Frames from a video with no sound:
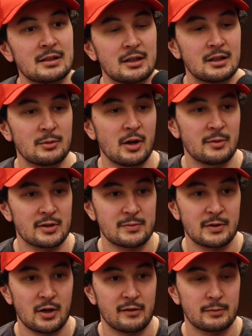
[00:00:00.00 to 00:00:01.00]
Um, yeah, I mean
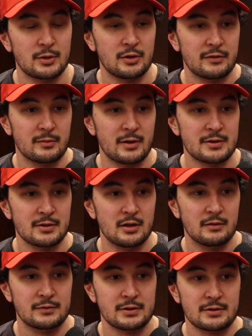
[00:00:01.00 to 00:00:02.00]
it's a big opportunity for
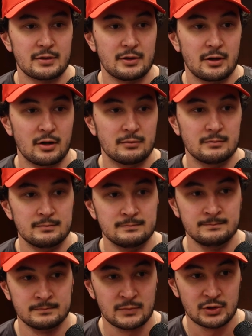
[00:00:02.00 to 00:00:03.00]
myself just to you know
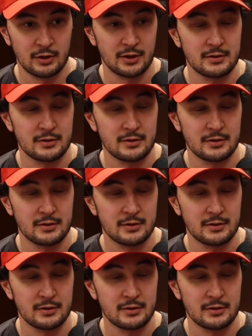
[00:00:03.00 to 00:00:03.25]
show